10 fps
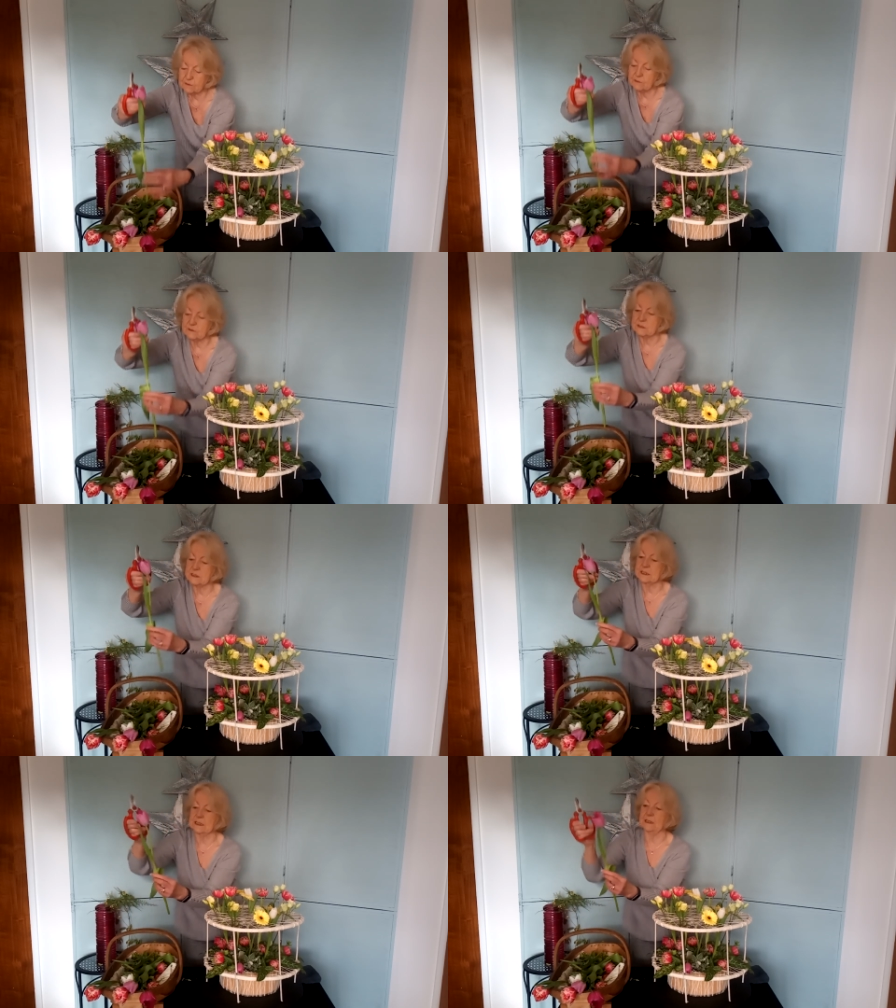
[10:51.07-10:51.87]
The others are
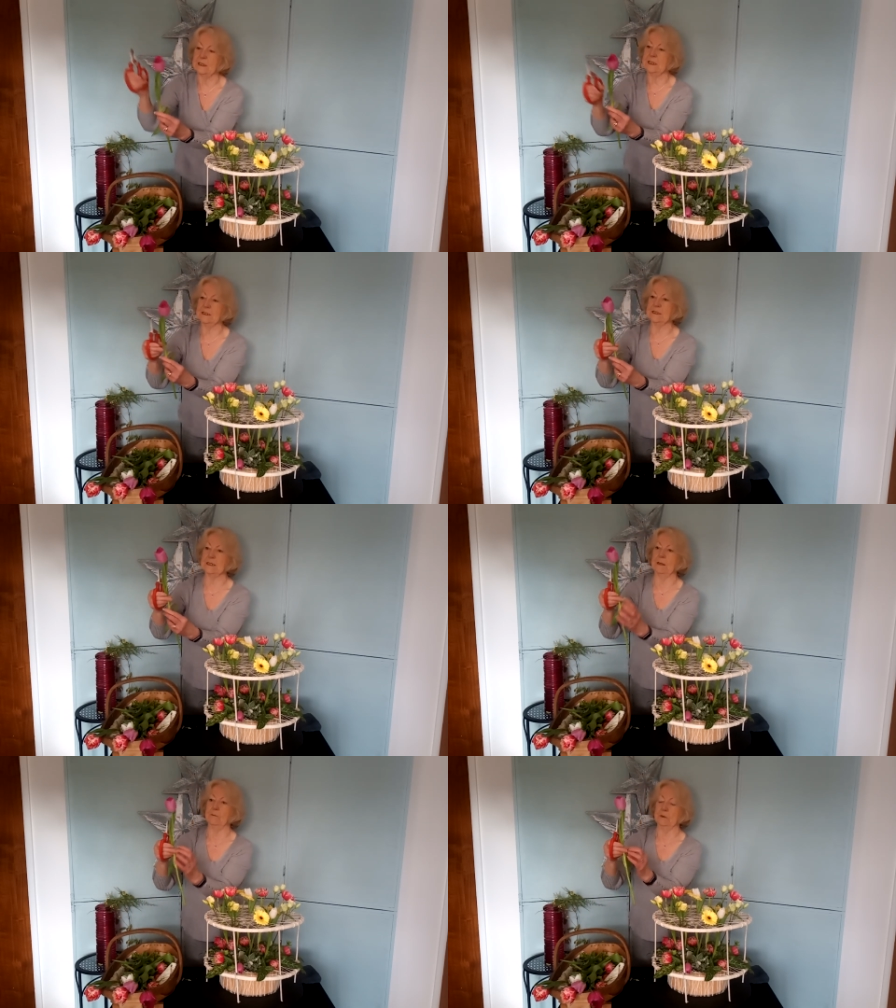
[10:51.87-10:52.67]
slightly
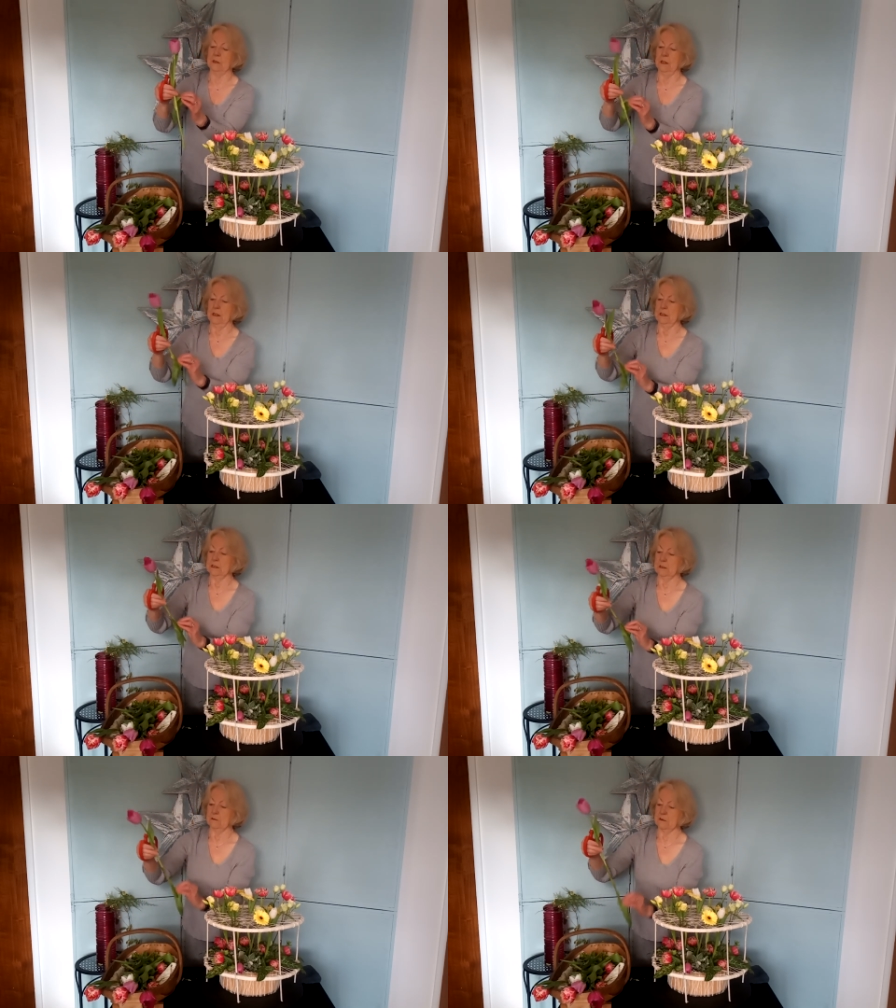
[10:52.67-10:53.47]
salmon.
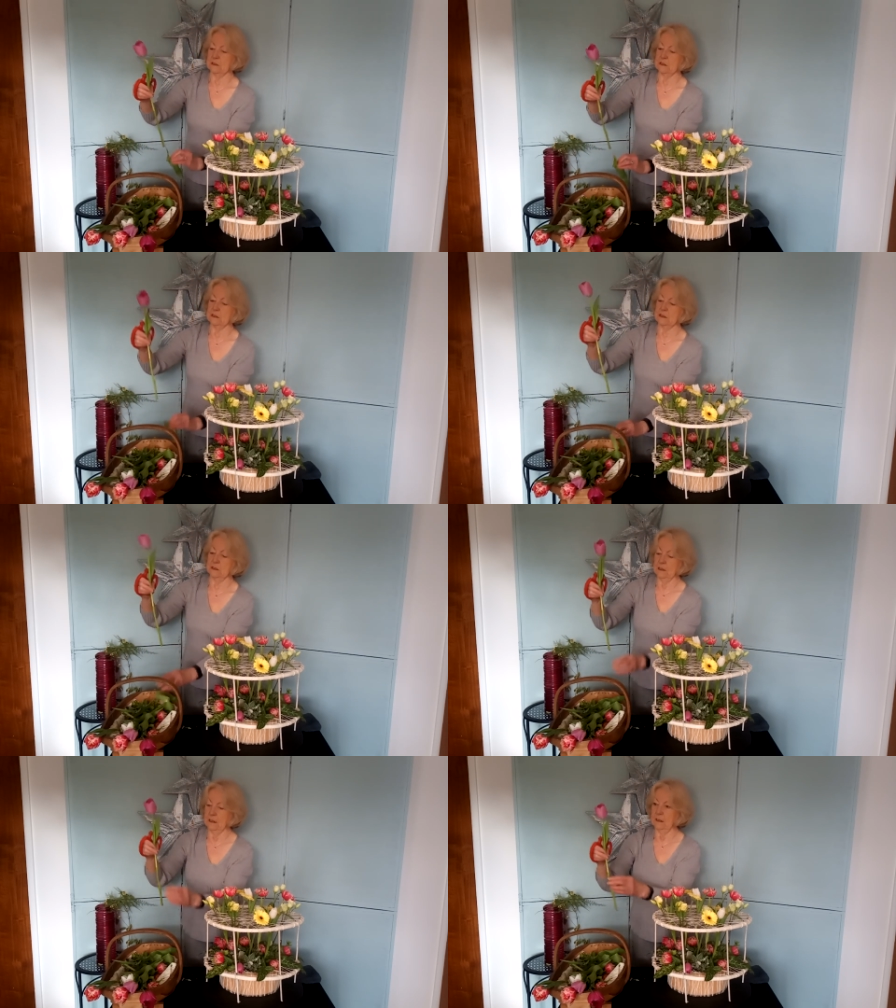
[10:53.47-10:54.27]
So this is
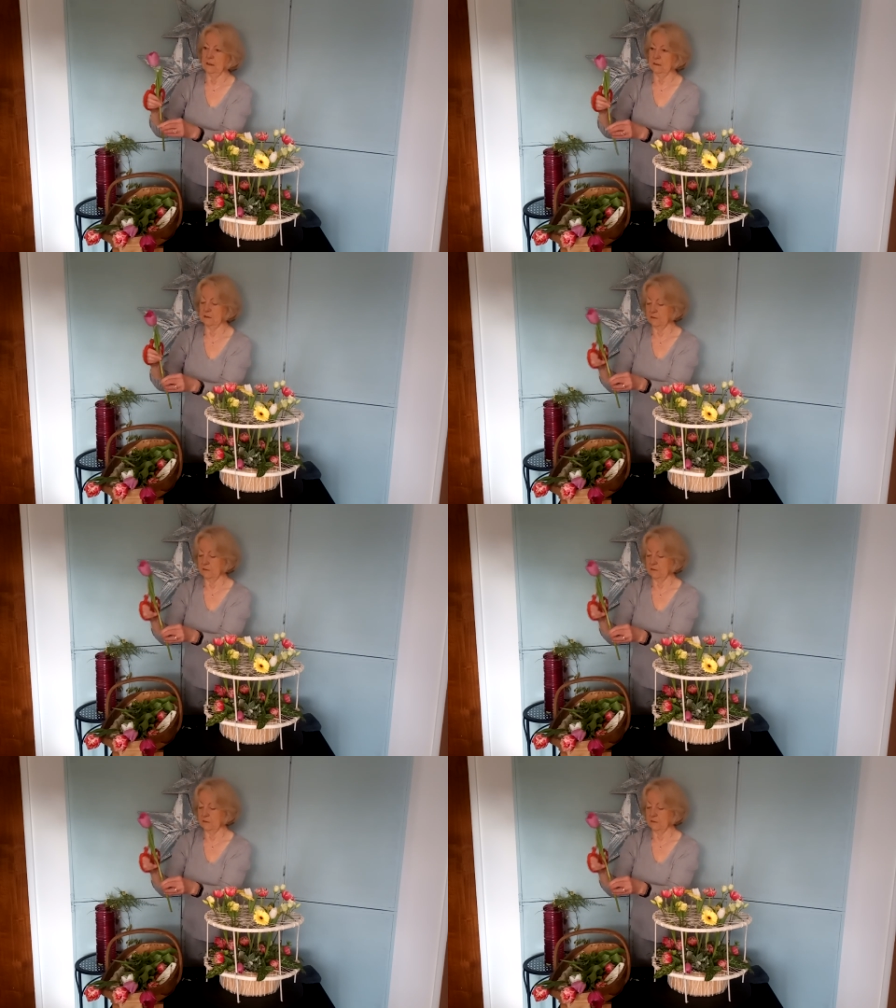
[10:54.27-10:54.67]
a